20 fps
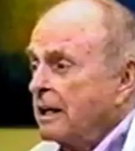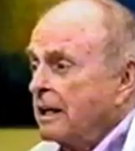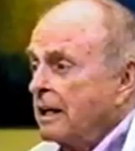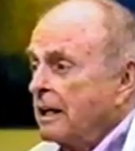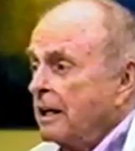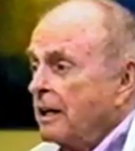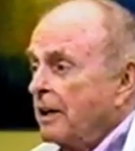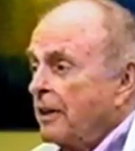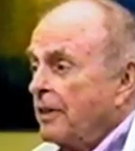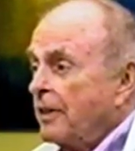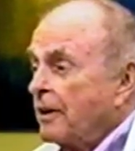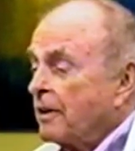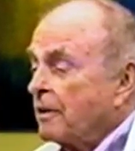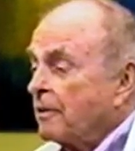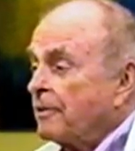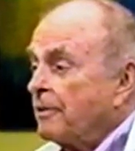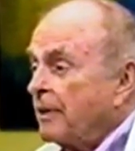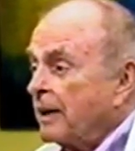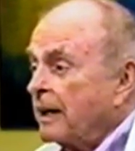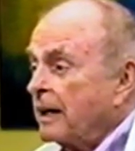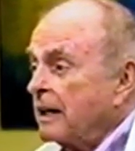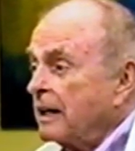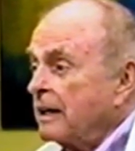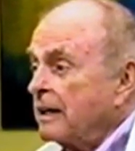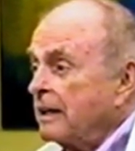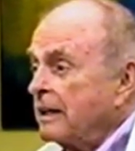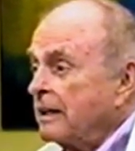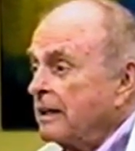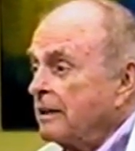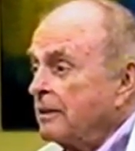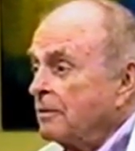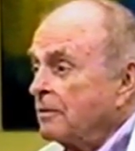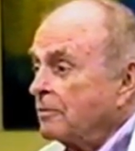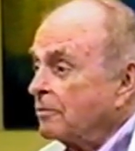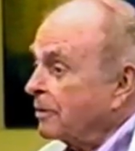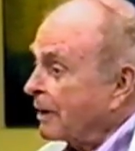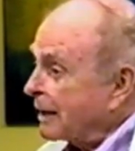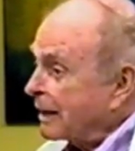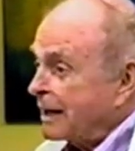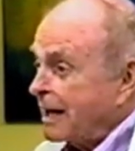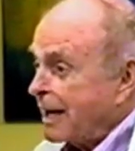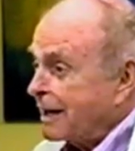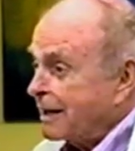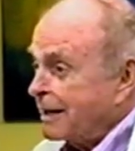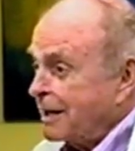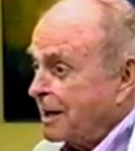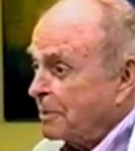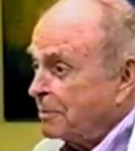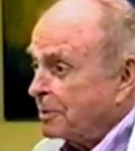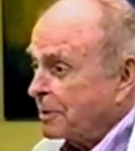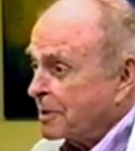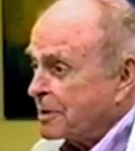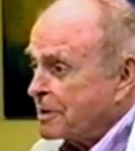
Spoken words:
that are finally running out of numbers.